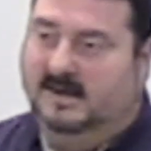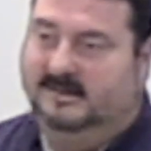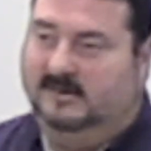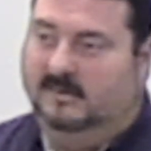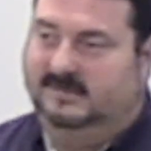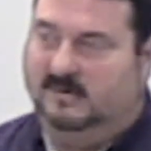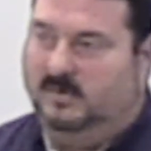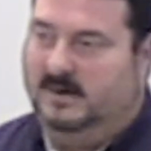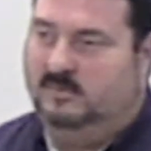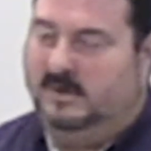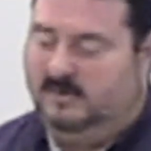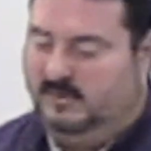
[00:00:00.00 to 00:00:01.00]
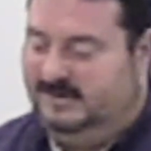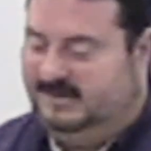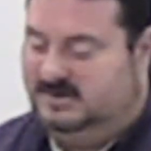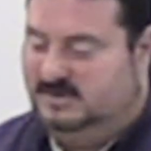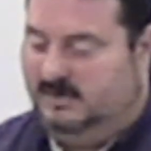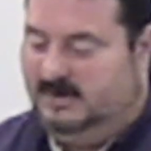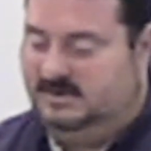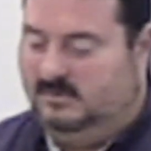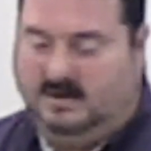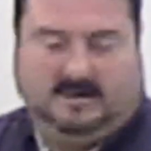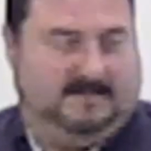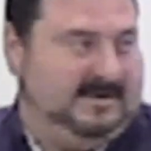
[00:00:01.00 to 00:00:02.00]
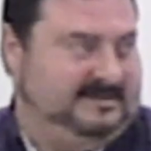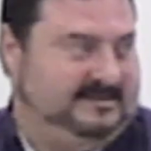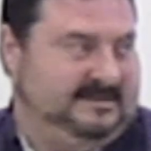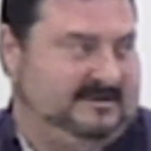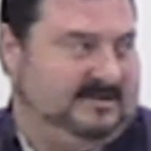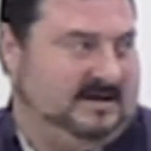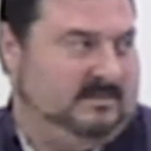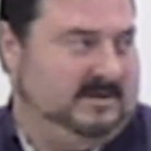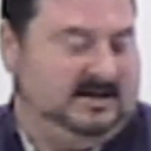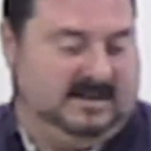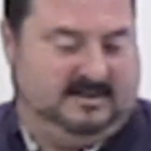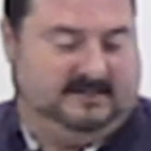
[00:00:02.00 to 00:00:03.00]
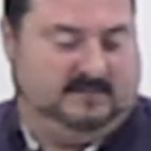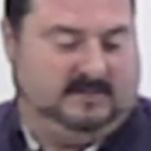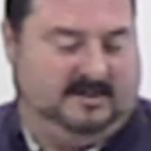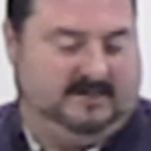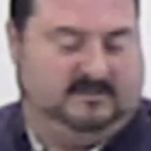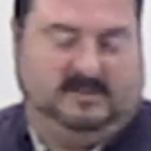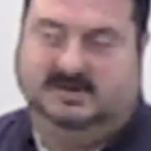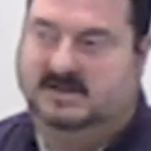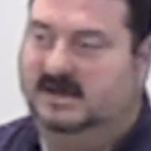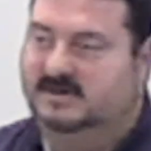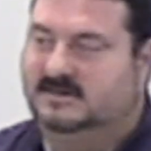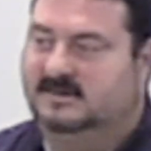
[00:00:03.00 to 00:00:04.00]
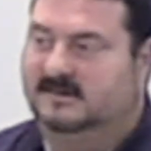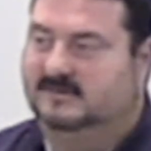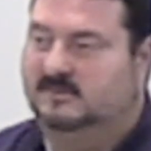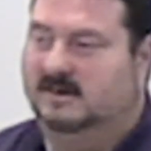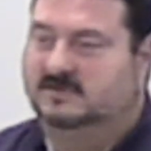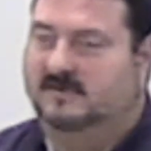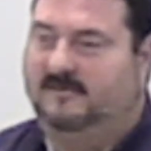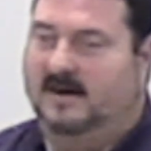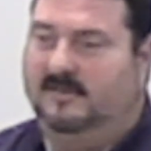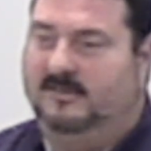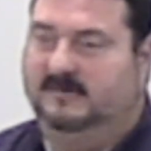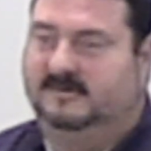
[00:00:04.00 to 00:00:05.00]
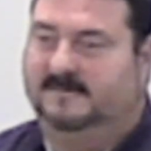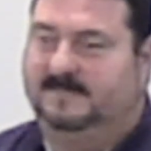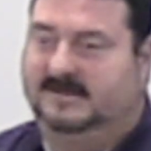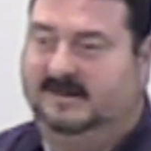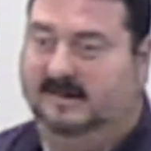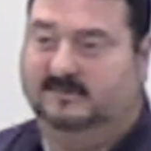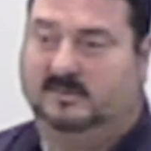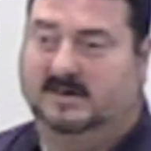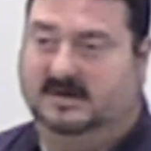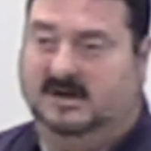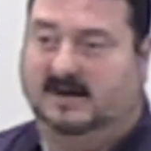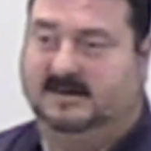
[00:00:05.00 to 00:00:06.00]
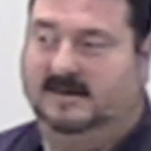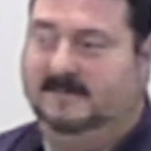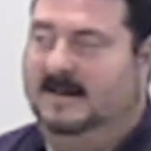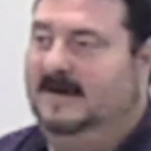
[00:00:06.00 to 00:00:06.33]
So it's a win-win-win situation. One of the best things I think we did is we changed the structure of how those sales were conducted,